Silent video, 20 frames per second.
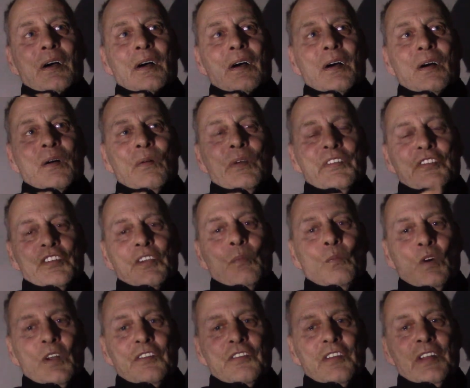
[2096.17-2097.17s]
when
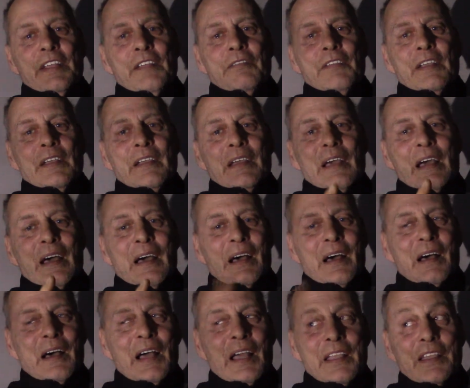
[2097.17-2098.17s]
someone's leaving,
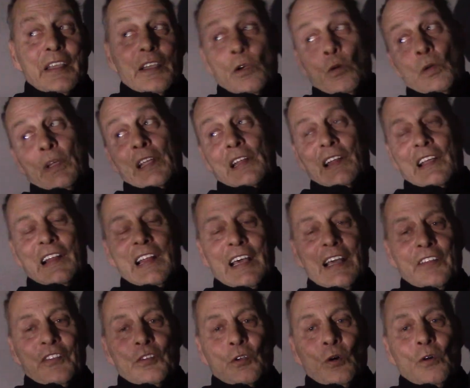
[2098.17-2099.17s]
I can quickly
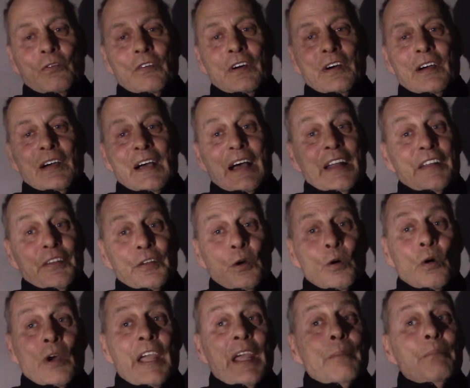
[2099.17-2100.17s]
glance over and
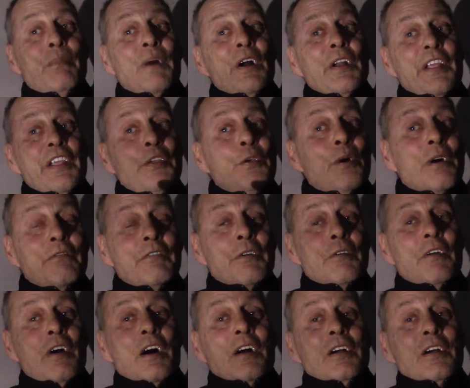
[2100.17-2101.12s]
know, hey buddy, you have the wrong